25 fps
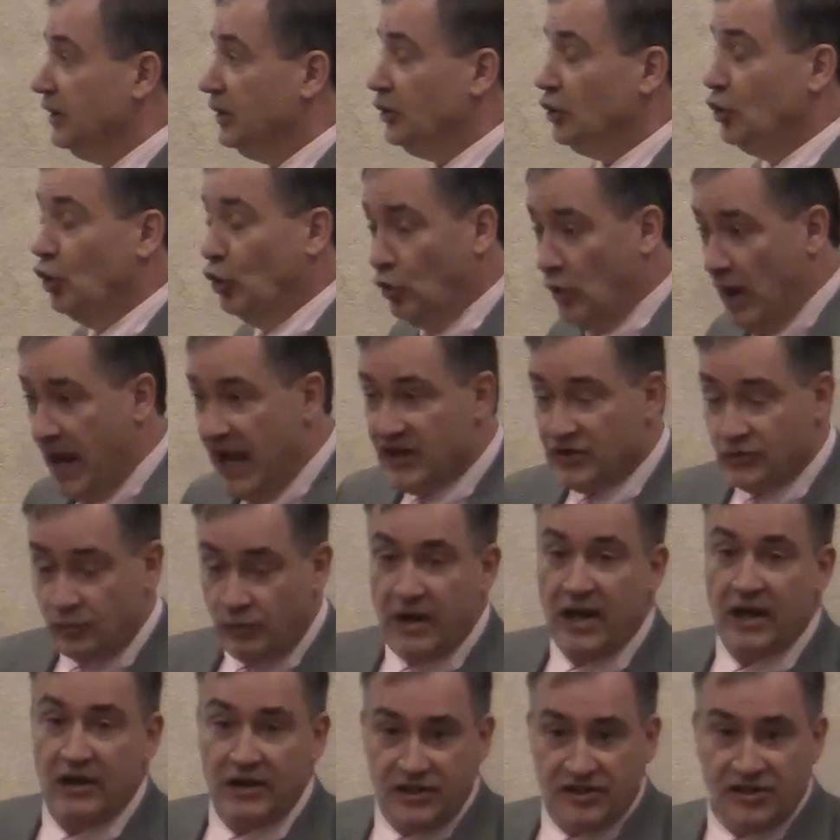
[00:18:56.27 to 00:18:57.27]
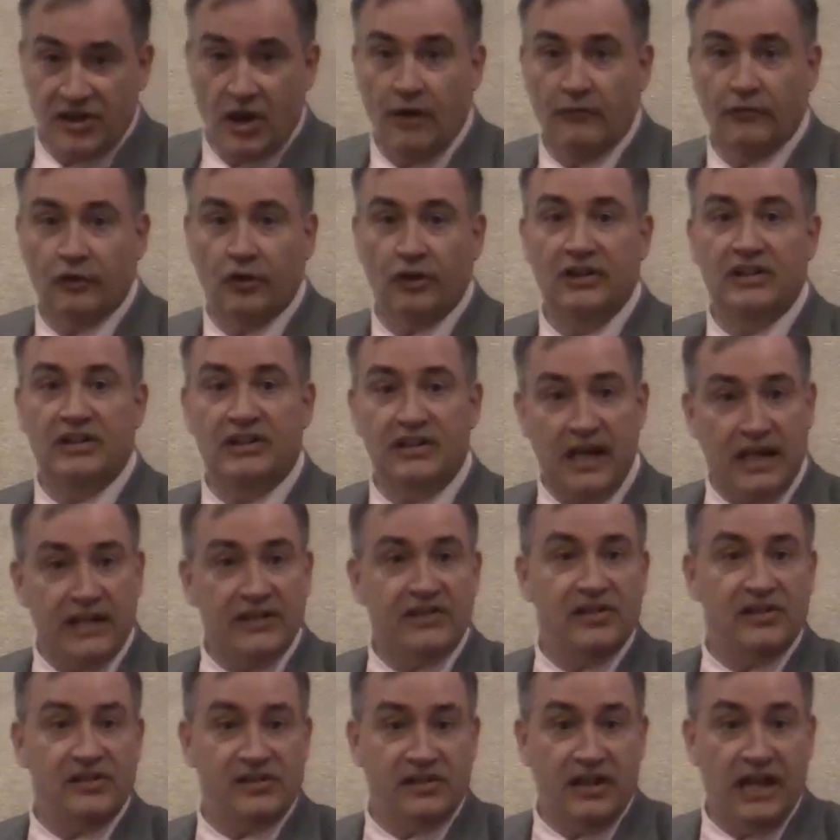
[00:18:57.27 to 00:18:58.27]
who, as we discover in the
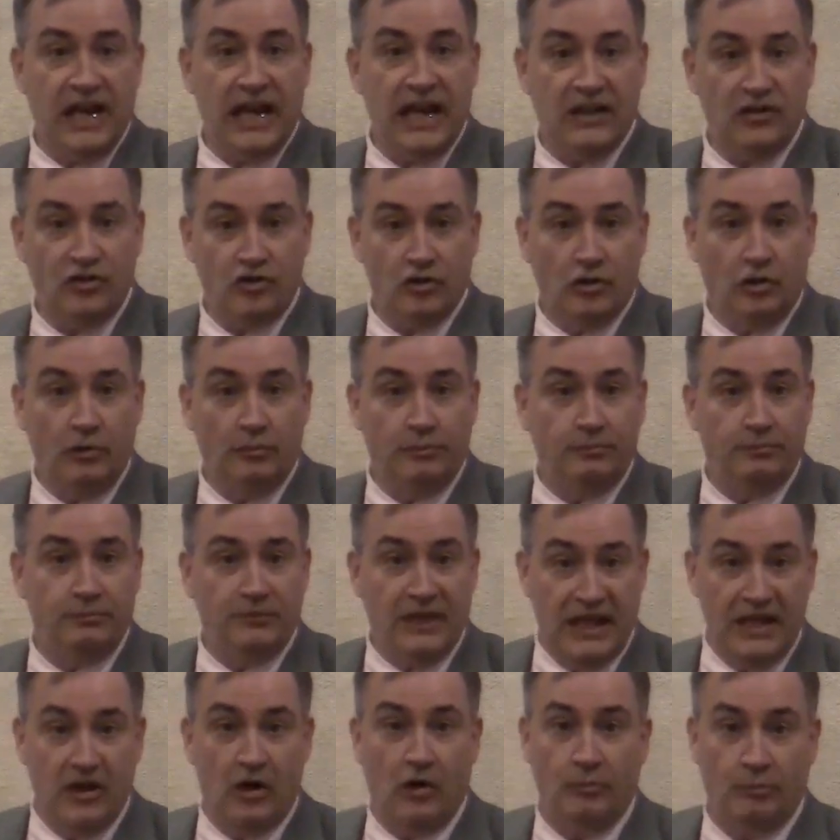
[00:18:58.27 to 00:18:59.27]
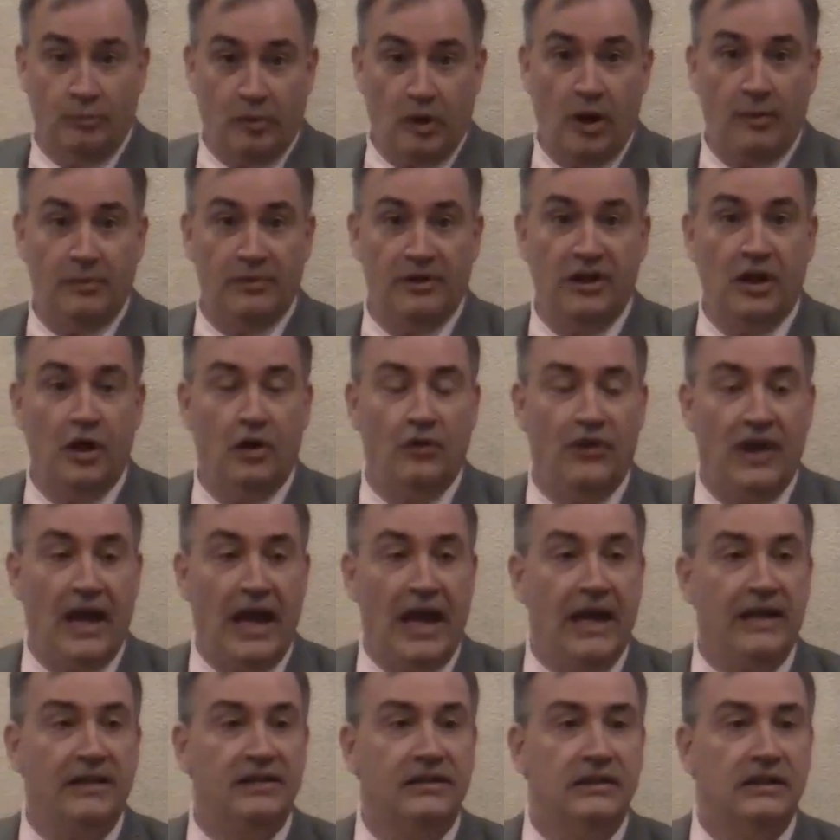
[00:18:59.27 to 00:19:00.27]
text, is an angel. They don't probably know
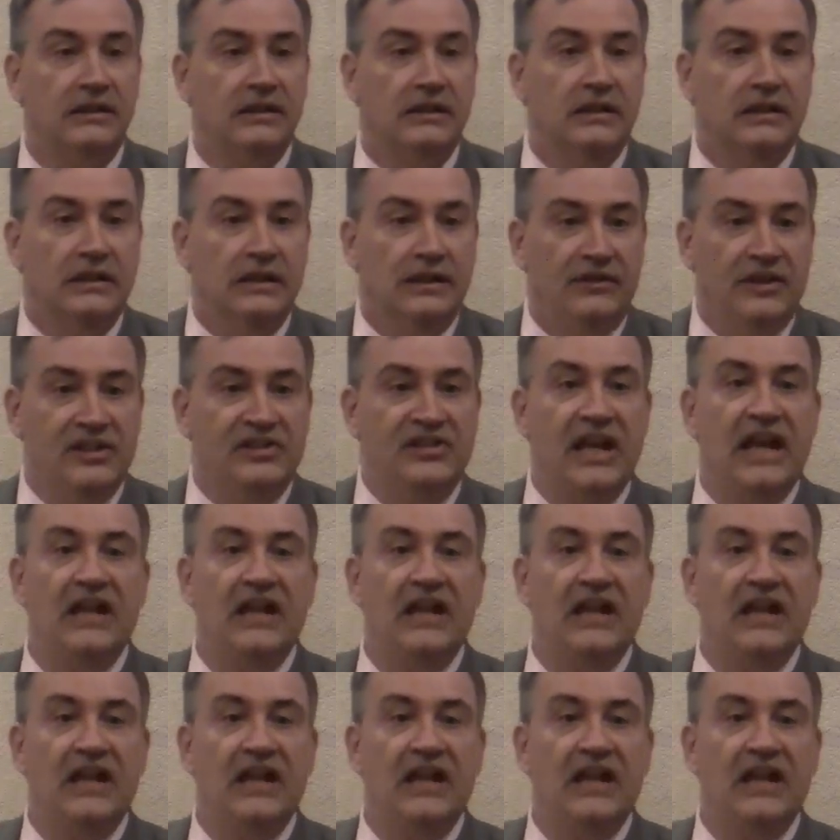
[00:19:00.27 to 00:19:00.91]
that. This